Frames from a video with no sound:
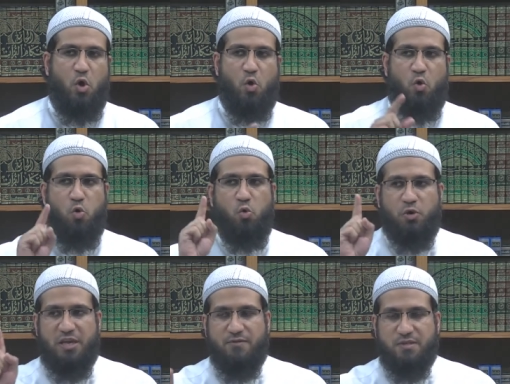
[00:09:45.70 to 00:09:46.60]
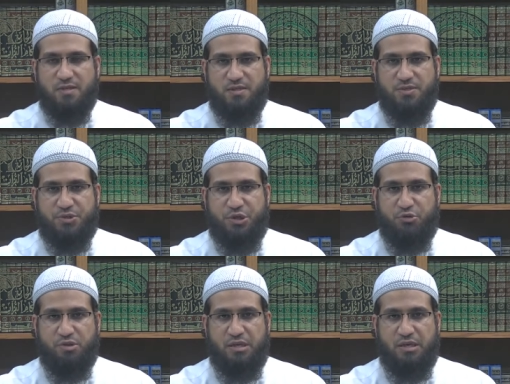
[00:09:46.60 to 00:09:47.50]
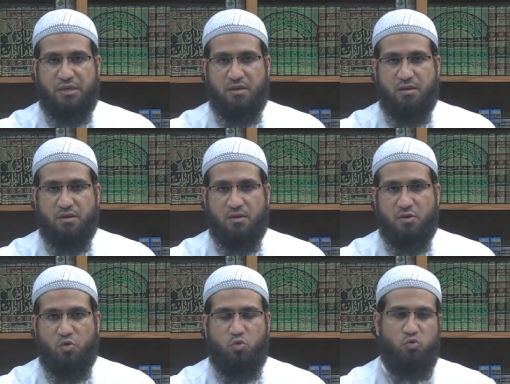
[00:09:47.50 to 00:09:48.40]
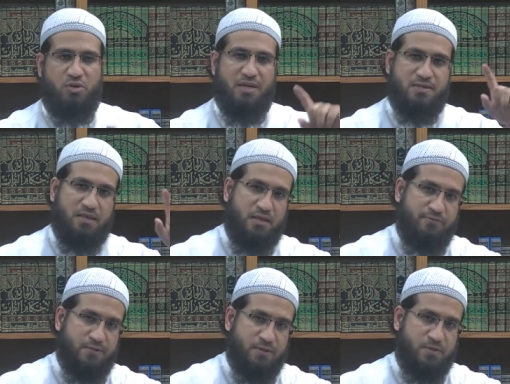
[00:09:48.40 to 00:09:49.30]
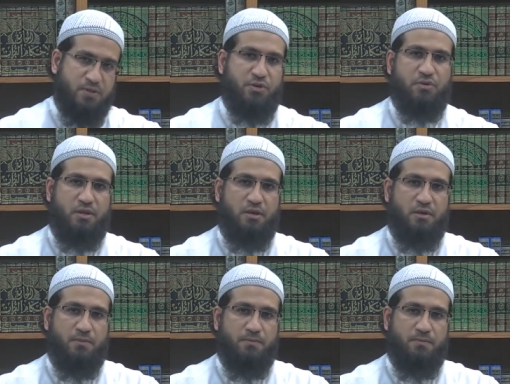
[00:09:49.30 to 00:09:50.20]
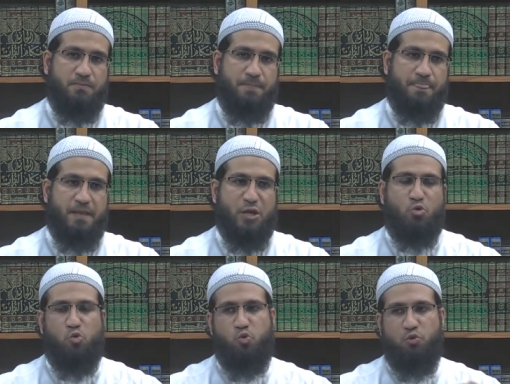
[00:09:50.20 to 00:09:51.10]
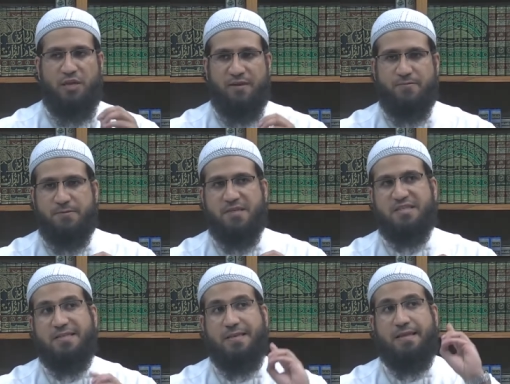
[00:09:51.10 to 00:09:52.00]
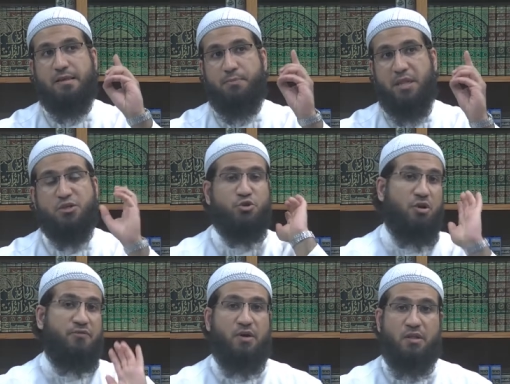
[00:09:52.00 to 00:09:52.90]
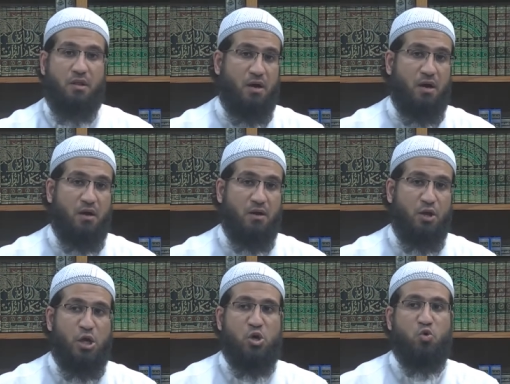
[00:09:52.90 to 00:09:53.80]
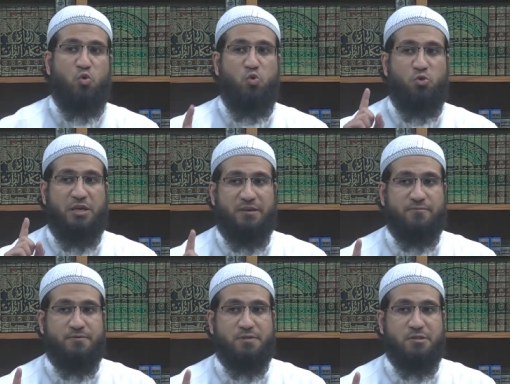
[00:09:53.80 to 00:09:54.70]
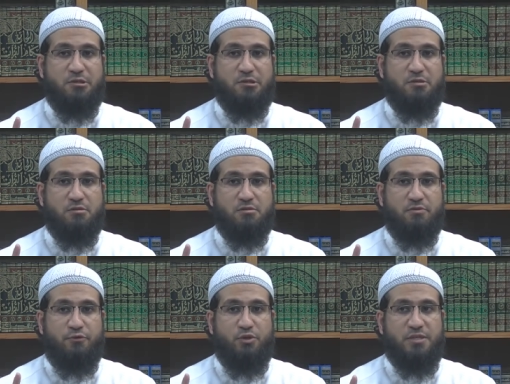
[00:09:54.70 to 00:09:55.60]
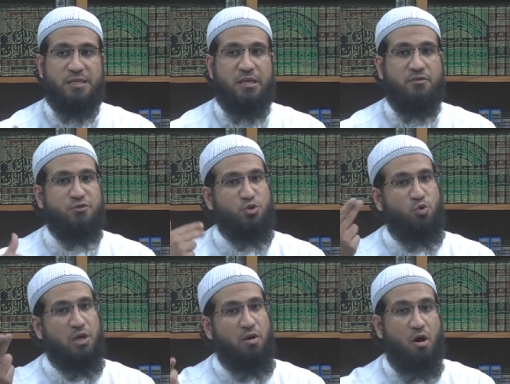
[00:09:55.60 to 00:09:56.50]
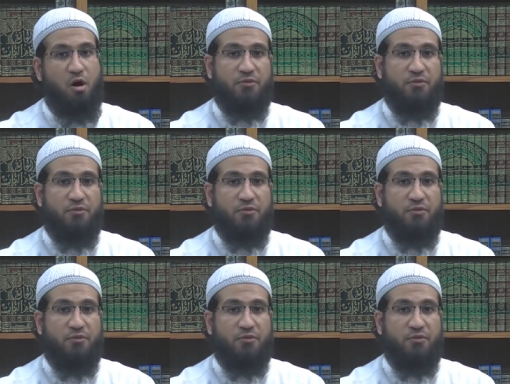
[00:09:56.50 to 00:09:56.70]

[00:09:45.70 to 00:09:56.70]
Who gives sincerely, who doesn't give sincerely, who gives seeking the pleasure of Allah, who gives for the sake of showing off,